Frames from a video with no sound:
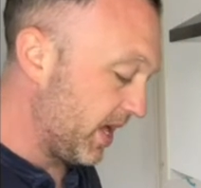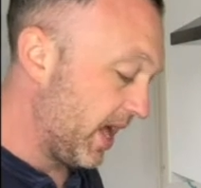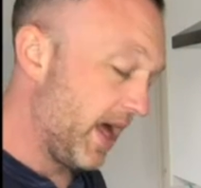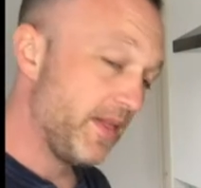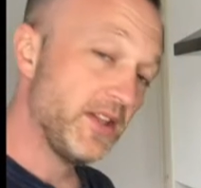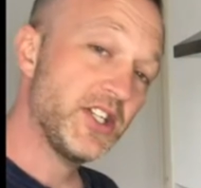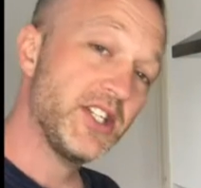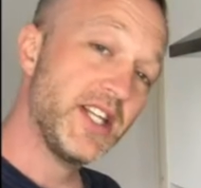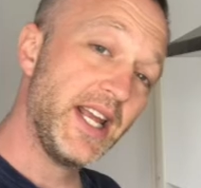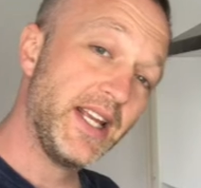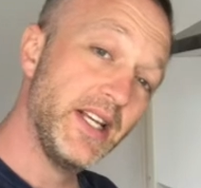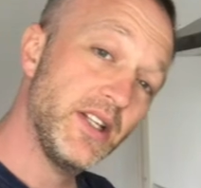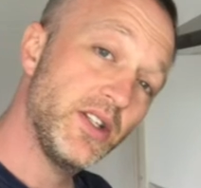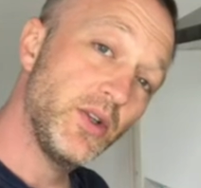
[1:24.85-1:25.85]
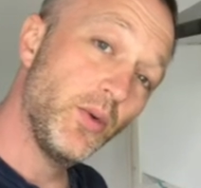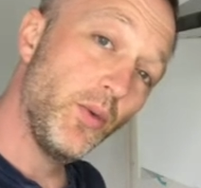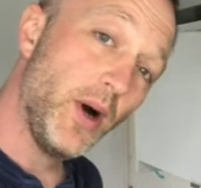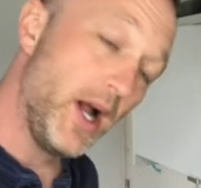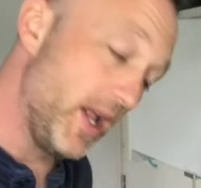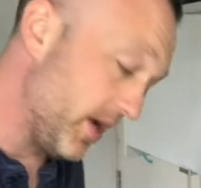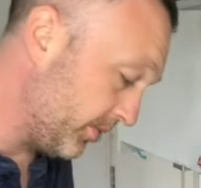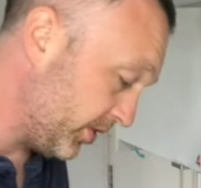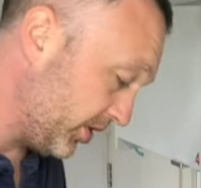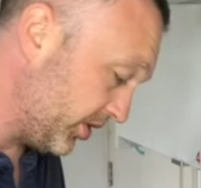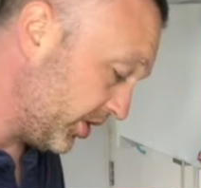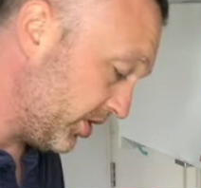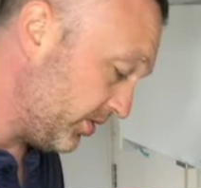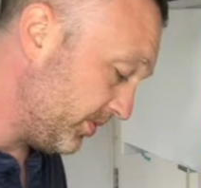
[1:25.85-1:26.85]
And the second way I'm going
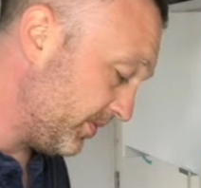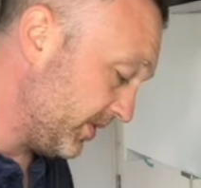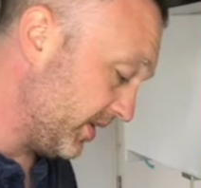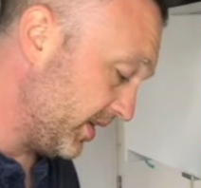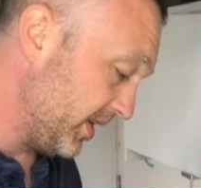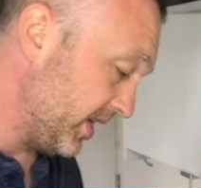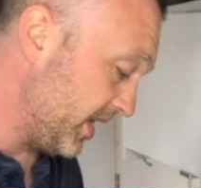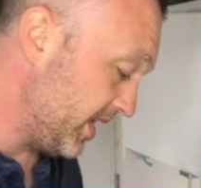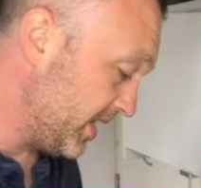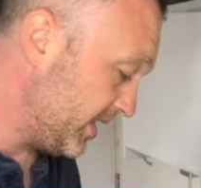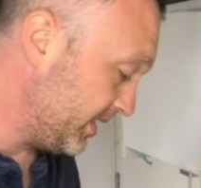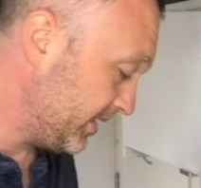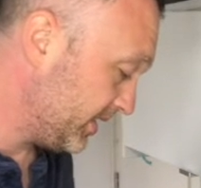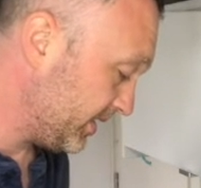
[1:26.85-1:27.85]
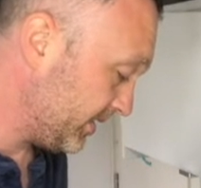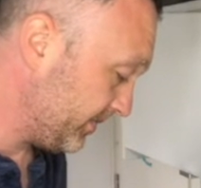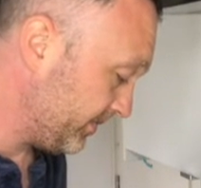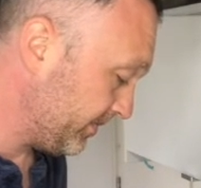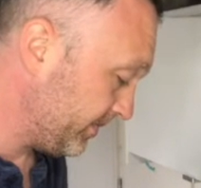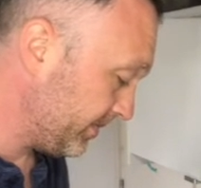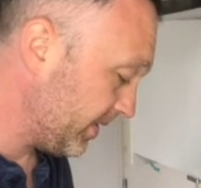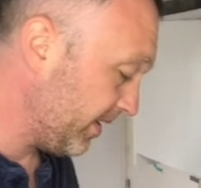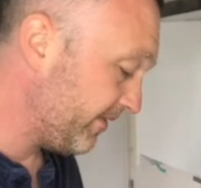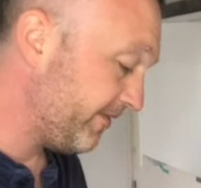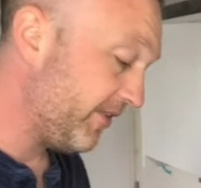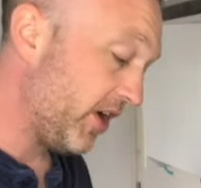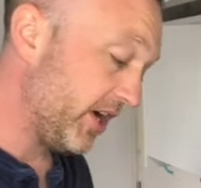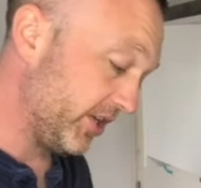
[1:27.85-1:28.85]
to do is a
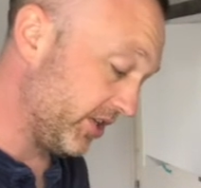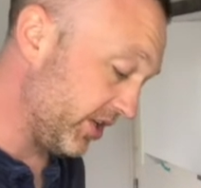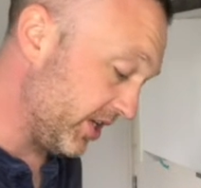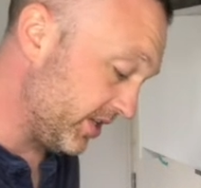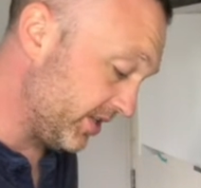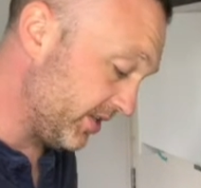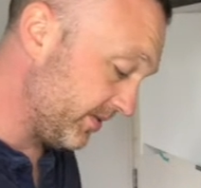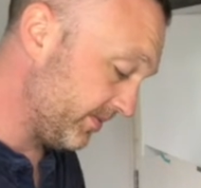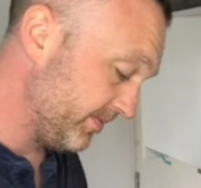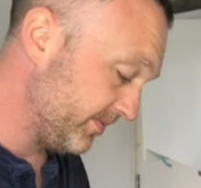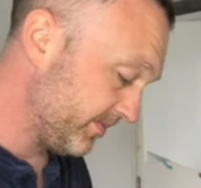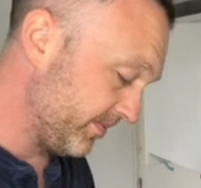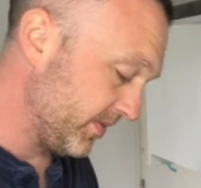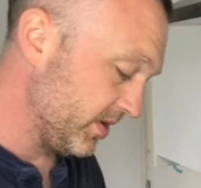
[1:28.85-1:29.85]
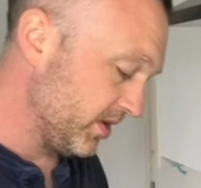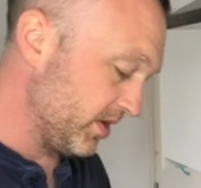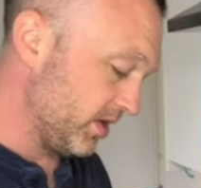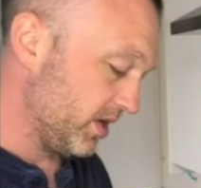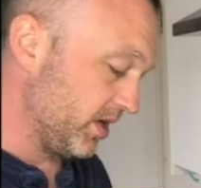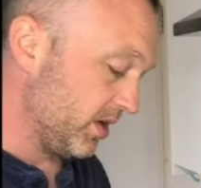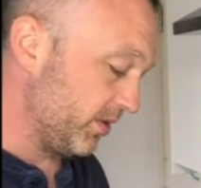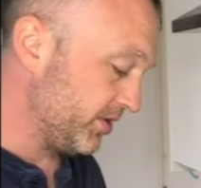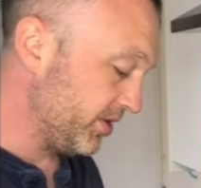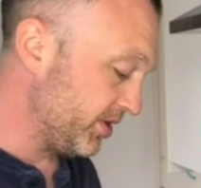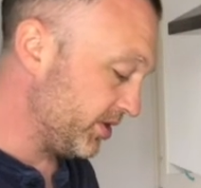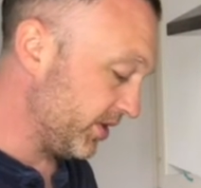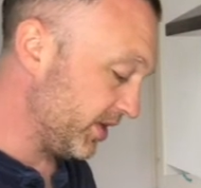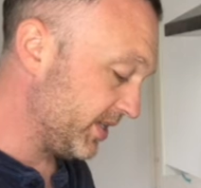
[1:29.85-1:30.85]
finer dice. What I do
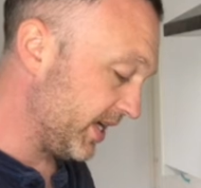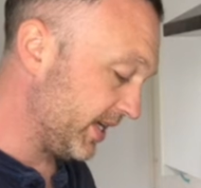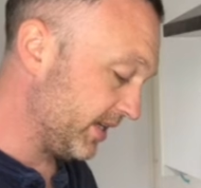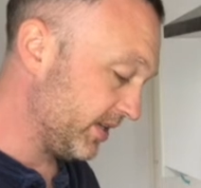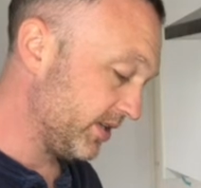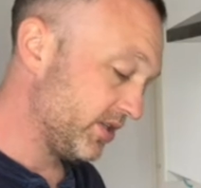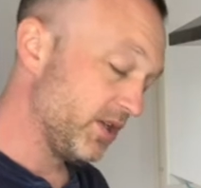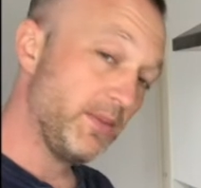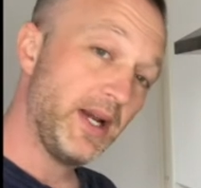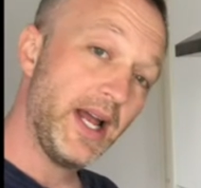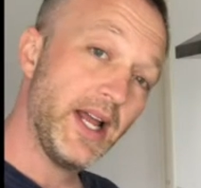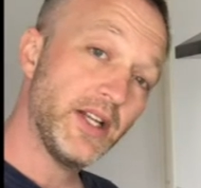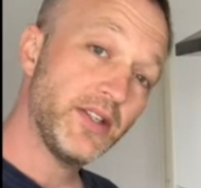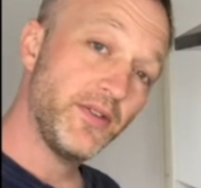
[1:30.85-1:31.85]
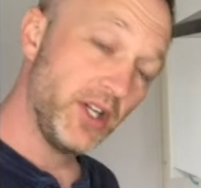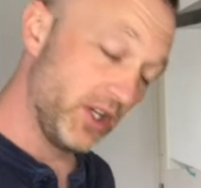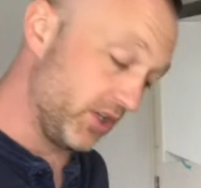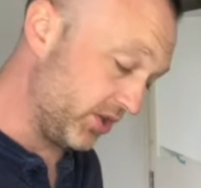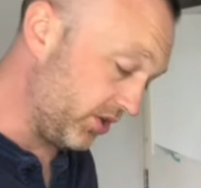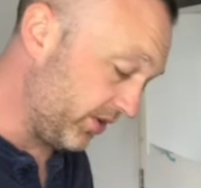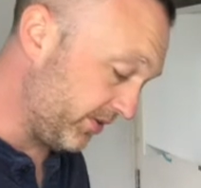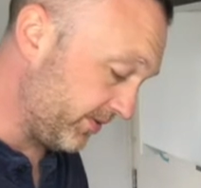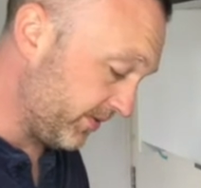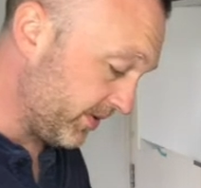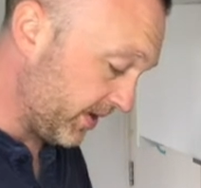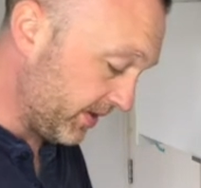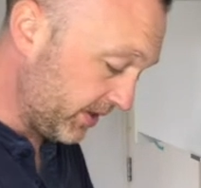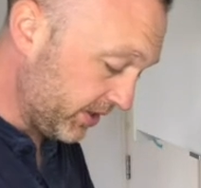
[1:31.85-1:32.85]
is I take some layers of the onion off,
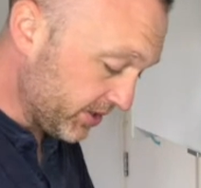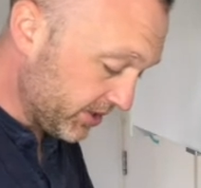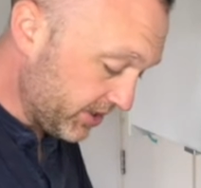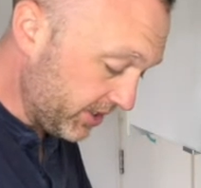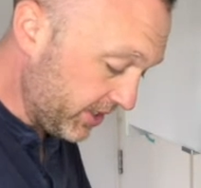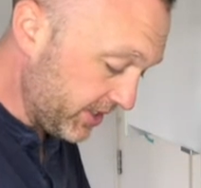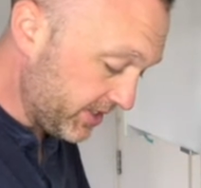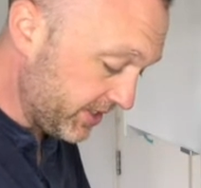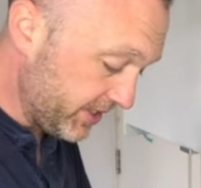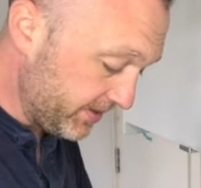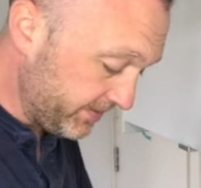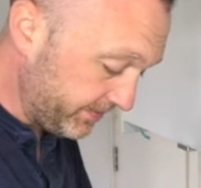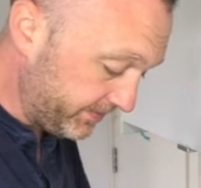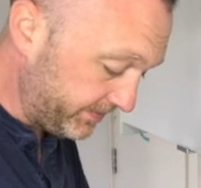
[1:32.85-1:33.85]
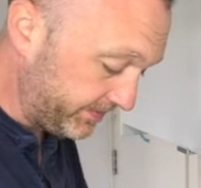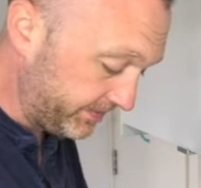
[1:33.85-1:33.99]
and then I slice it.